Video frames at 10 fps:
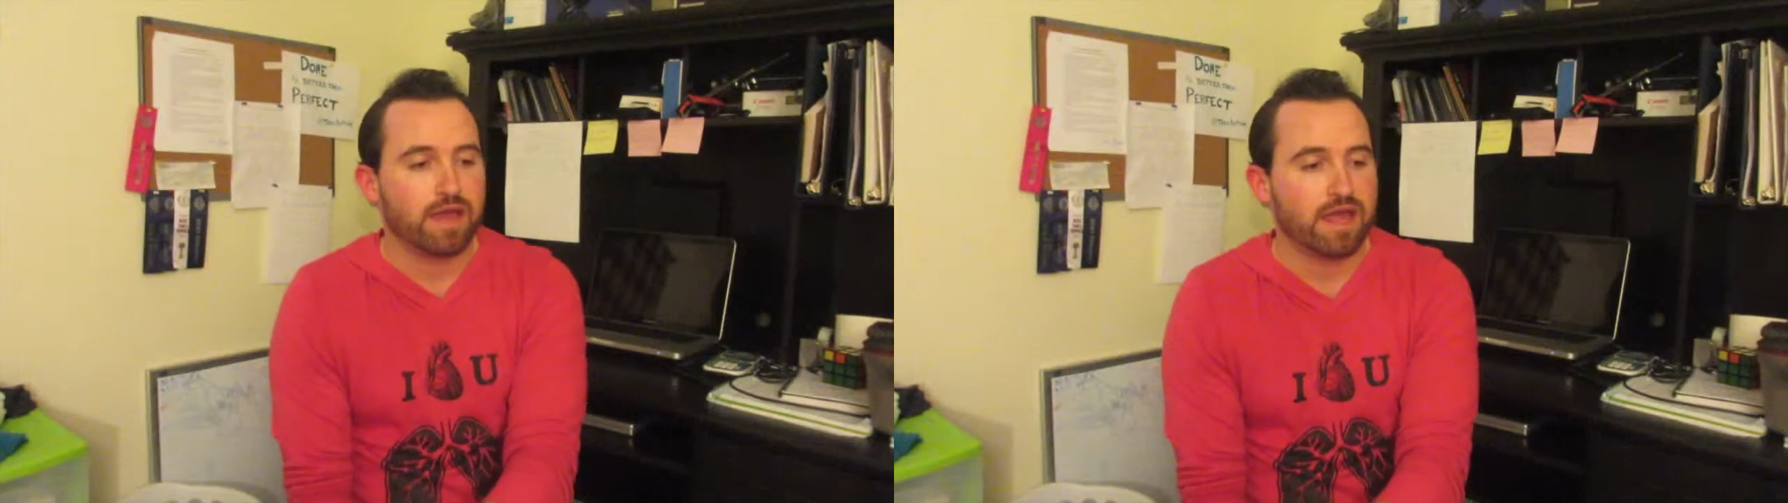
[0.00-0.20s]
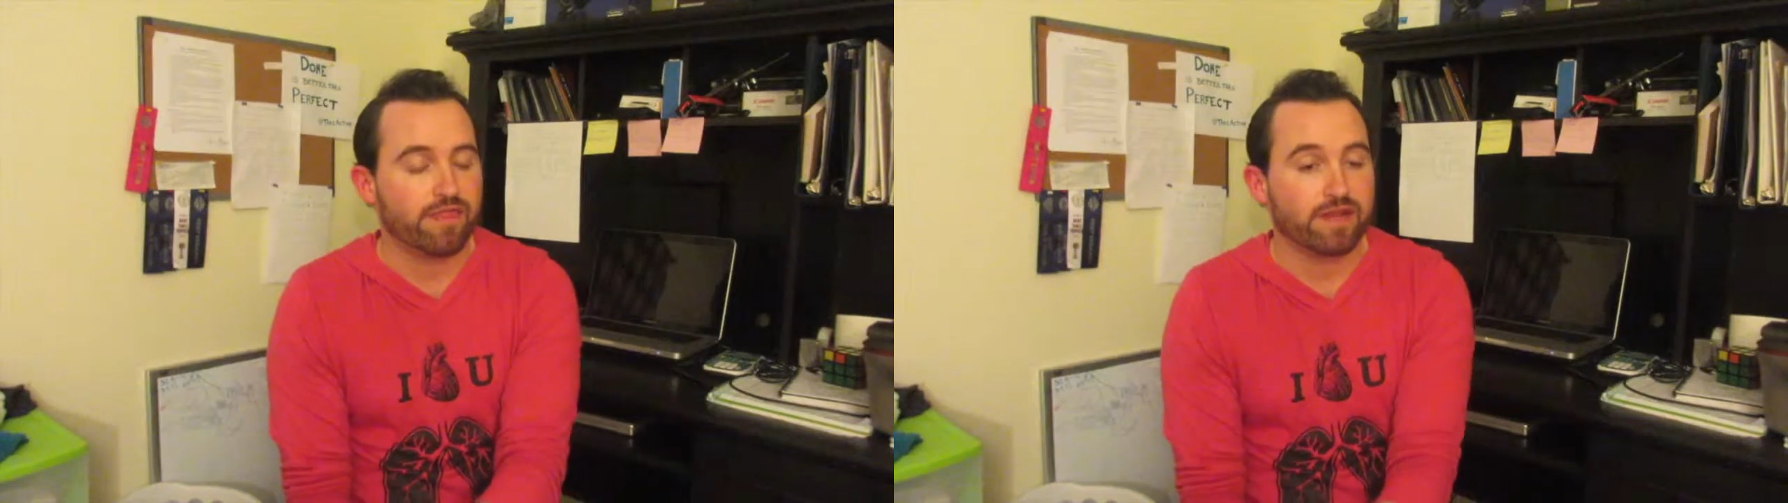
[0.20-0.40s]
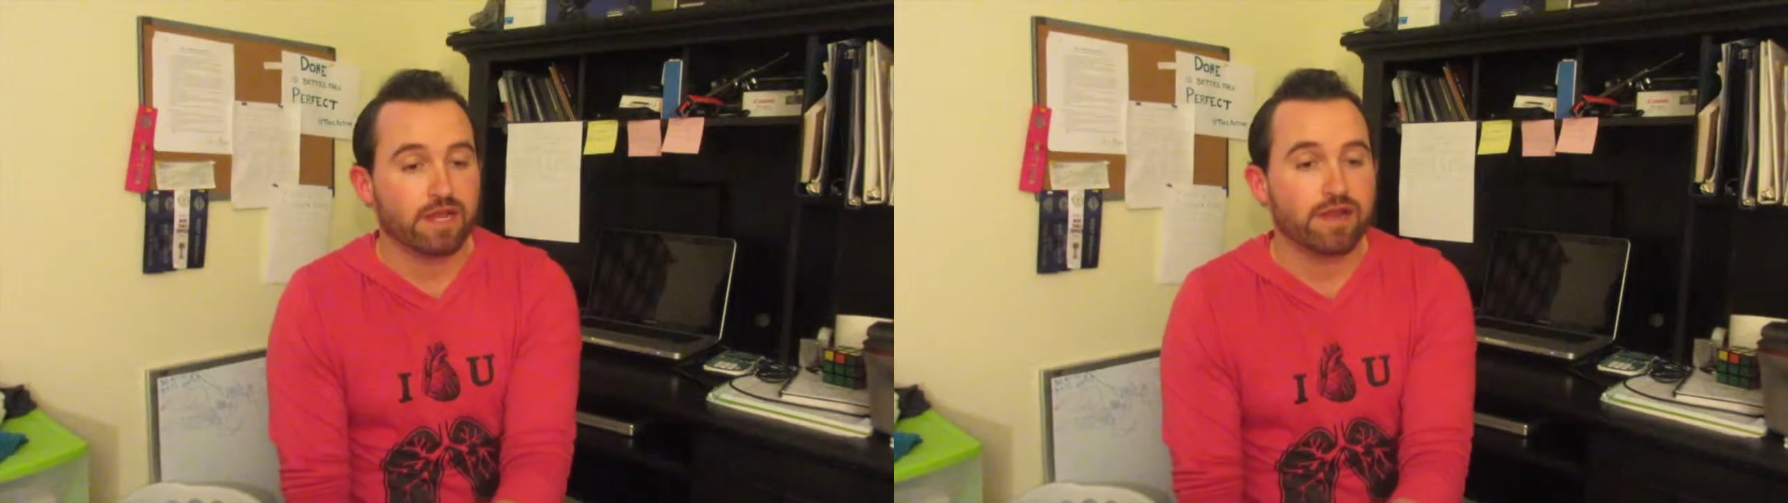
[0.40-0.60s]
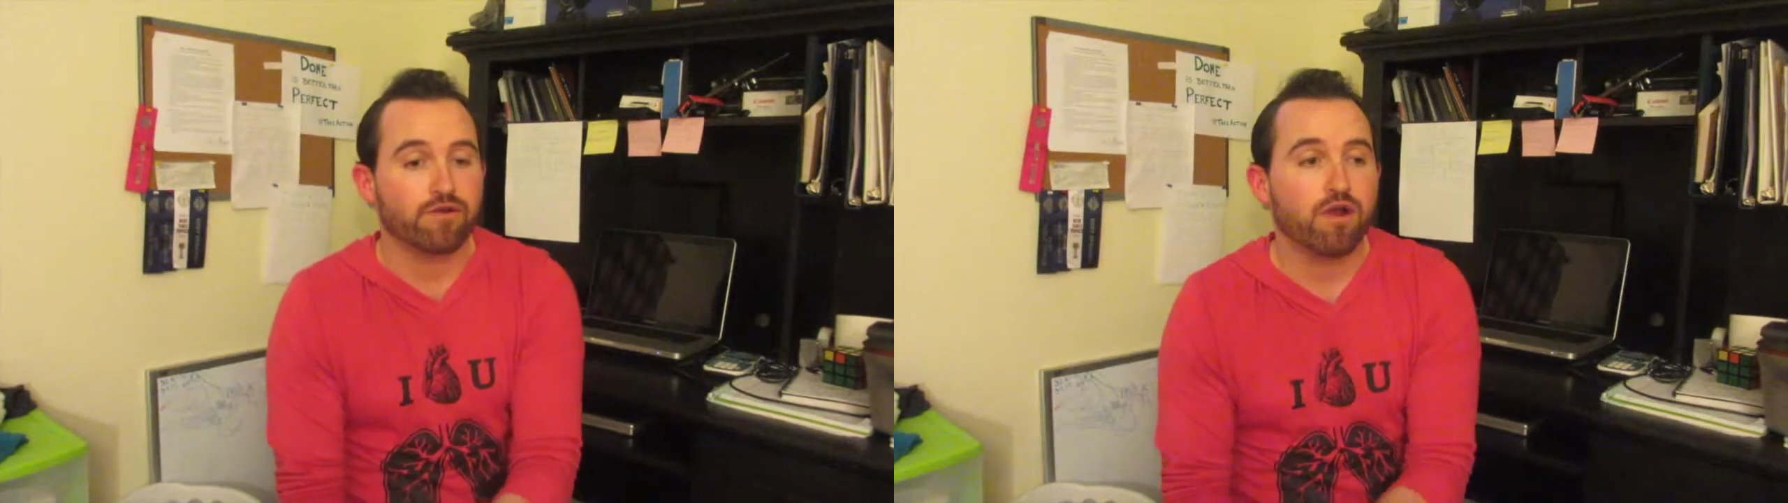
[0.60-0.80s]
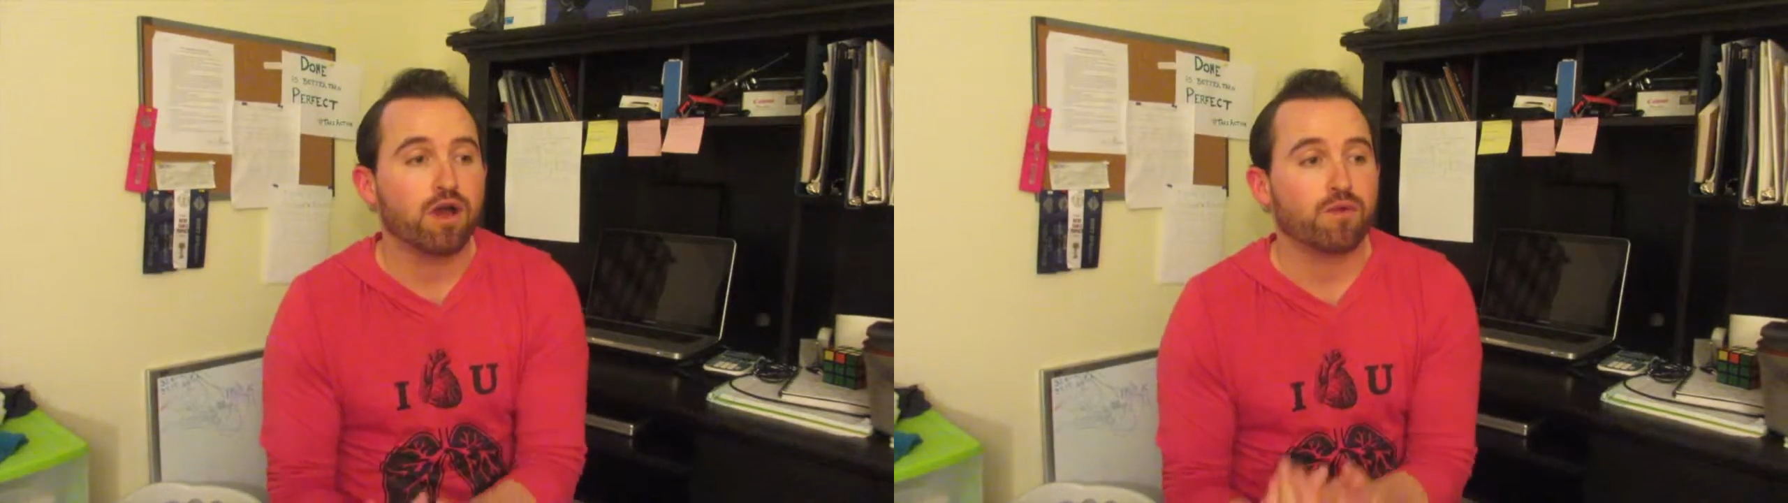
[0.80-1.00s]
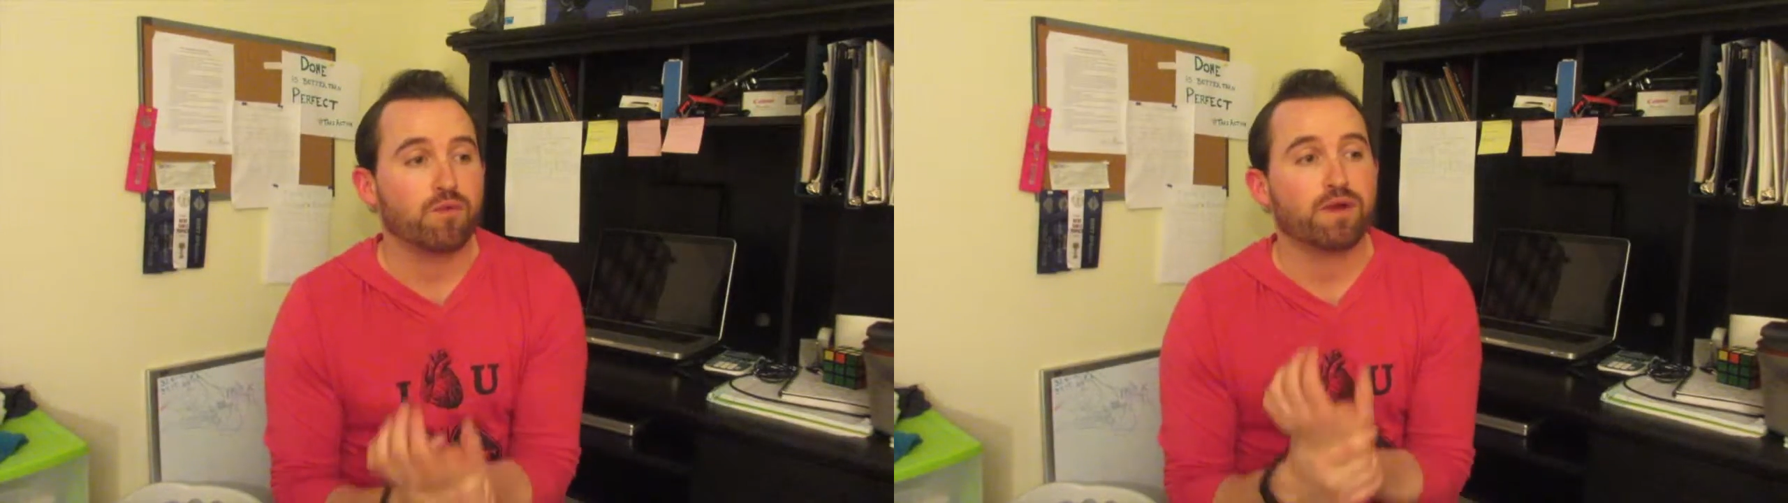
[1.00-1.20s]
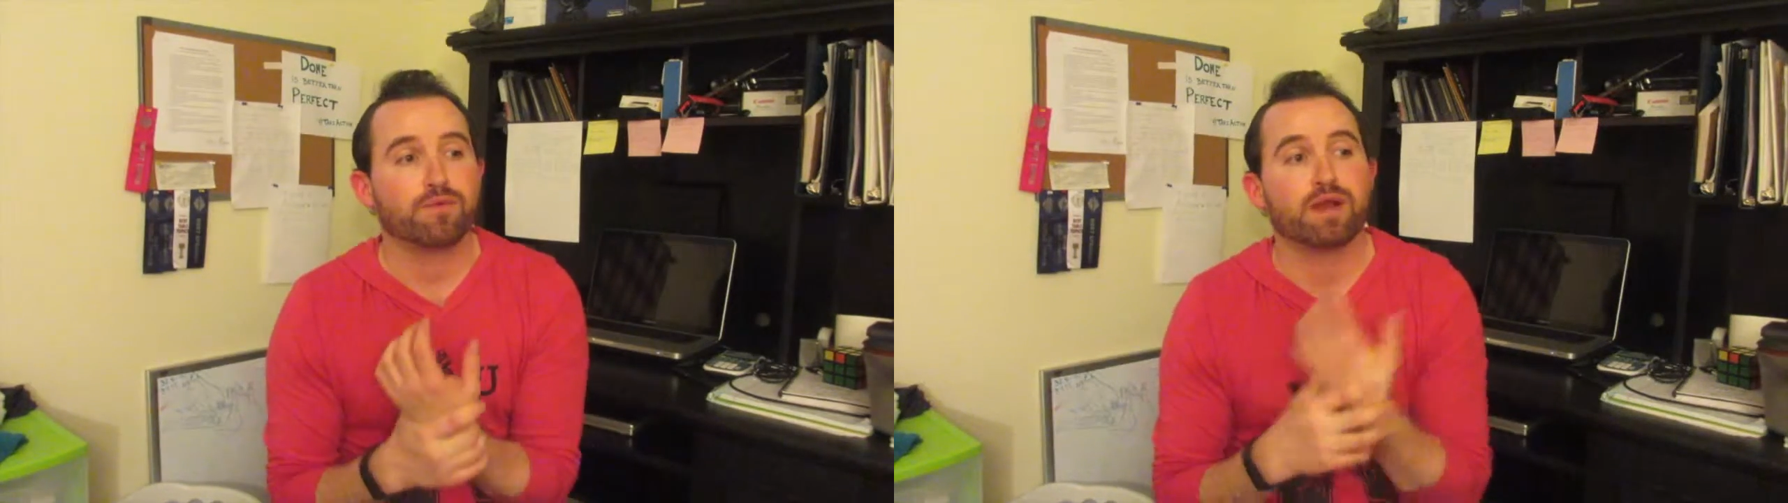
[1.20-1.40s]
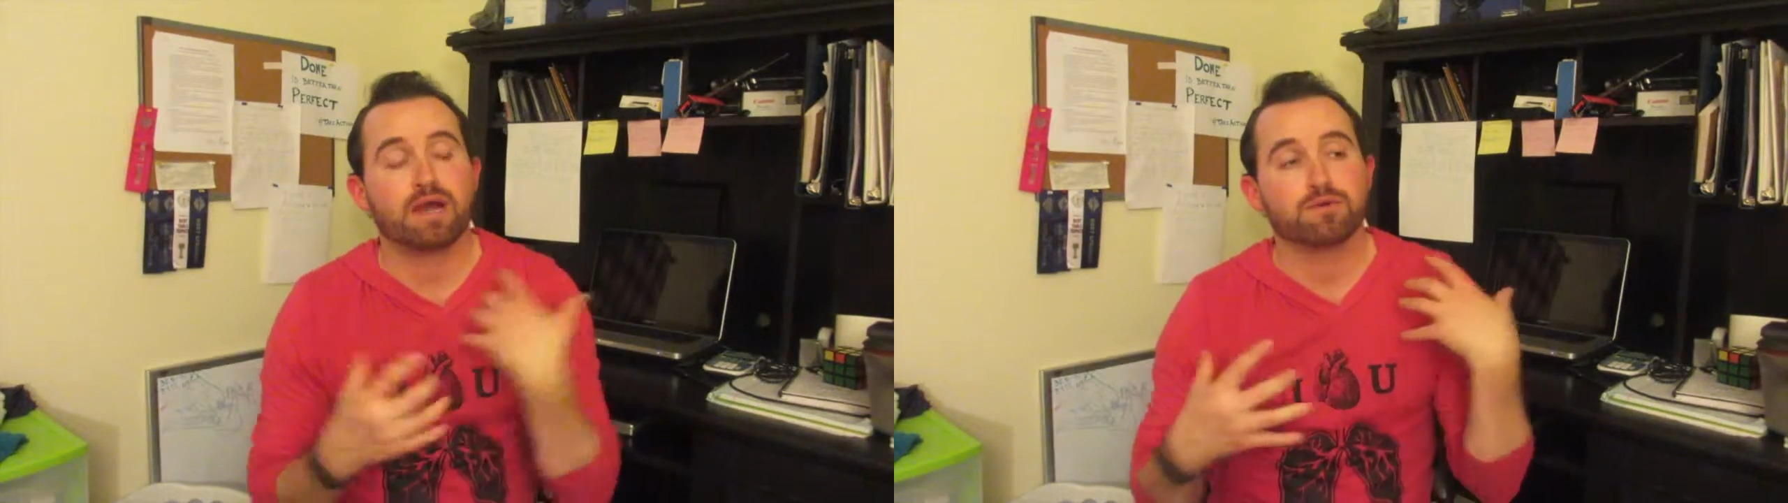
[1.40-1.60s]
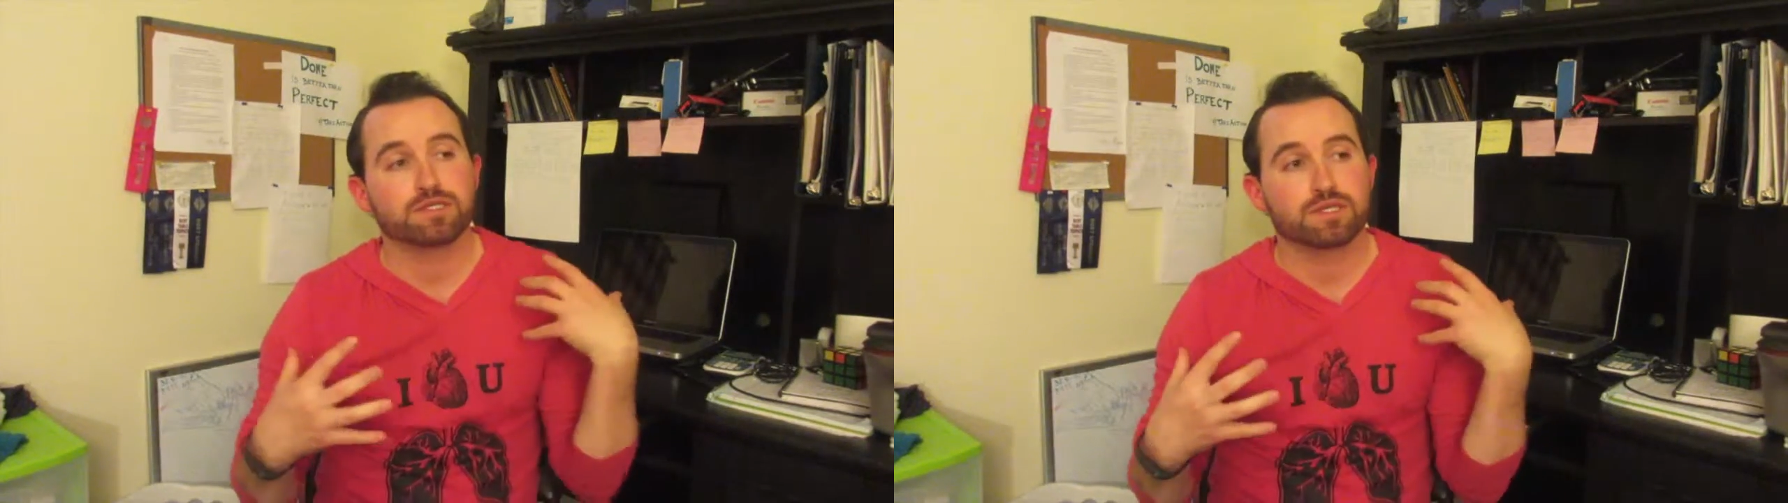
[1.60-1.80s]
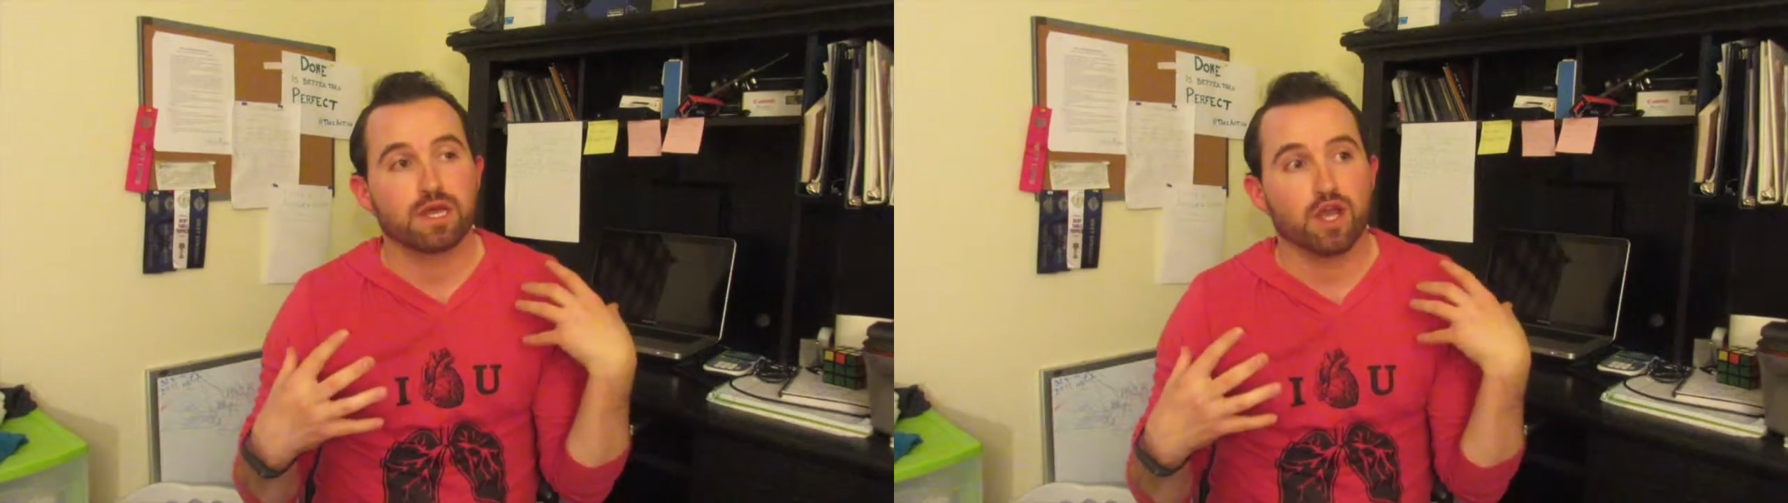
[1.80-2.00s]
And then later on, when I
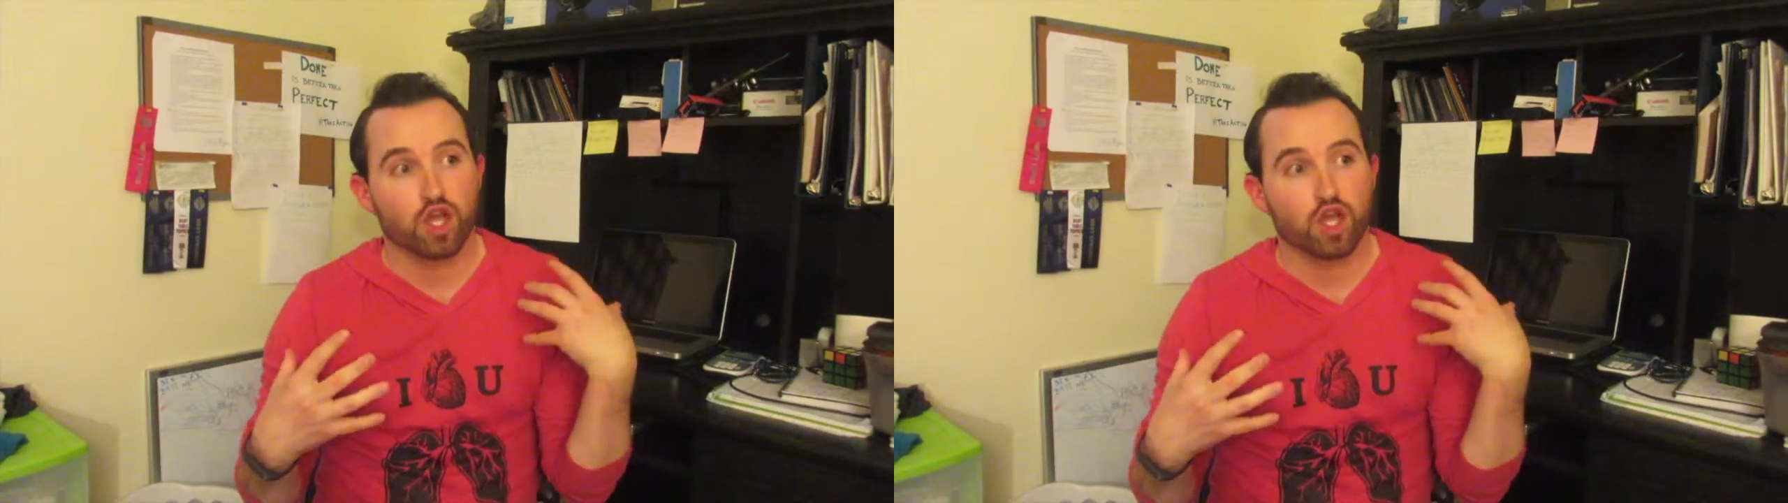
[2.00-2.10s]
was